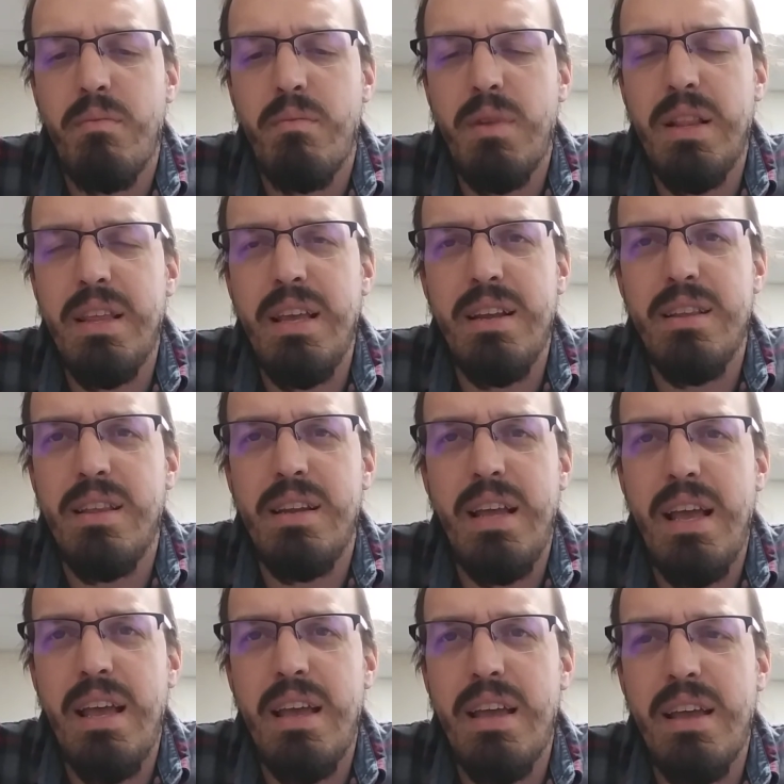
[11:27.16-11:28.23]
But at the end of the
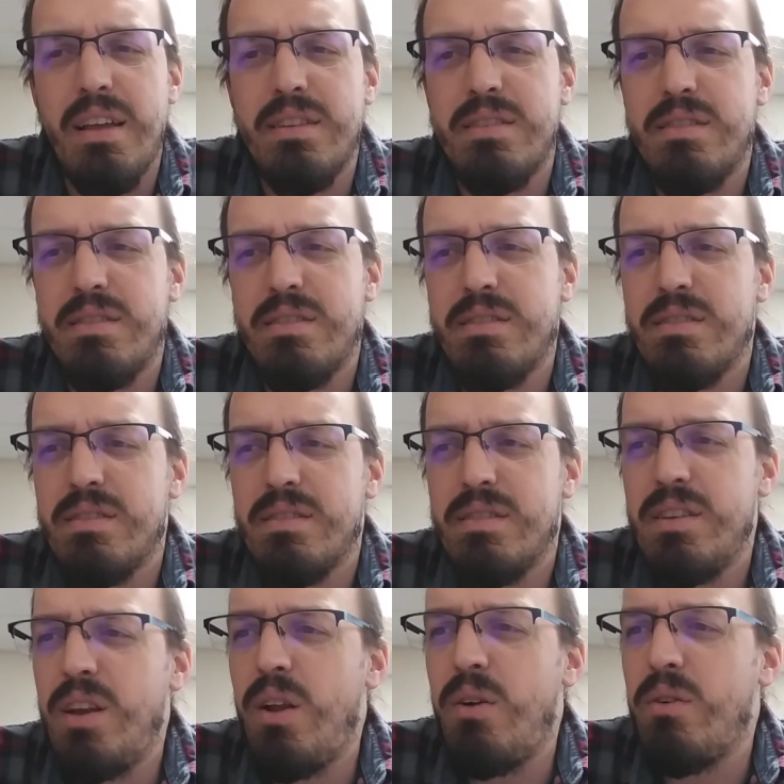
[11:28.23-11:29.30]
day, it's,
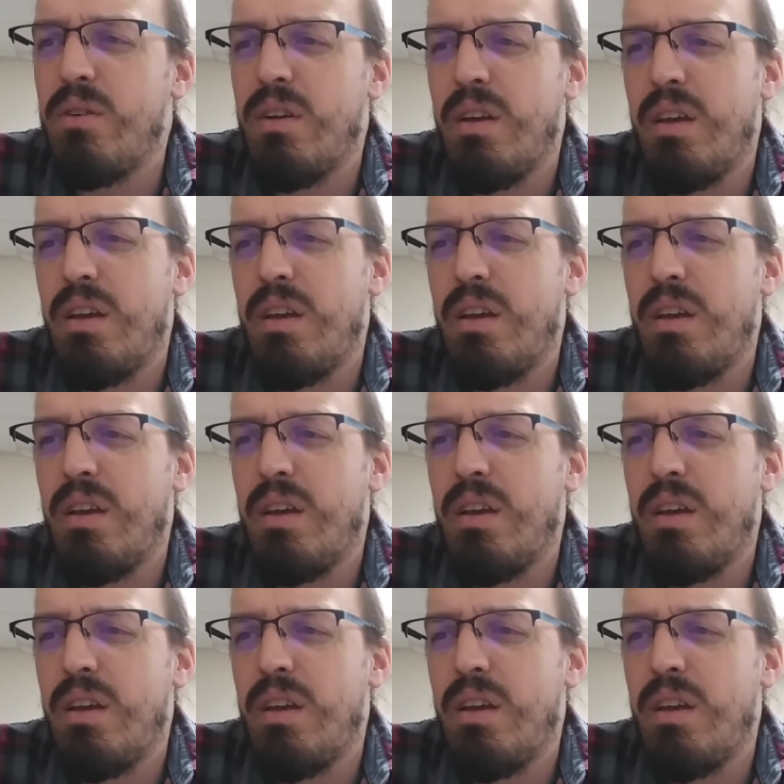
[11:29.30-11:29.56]
the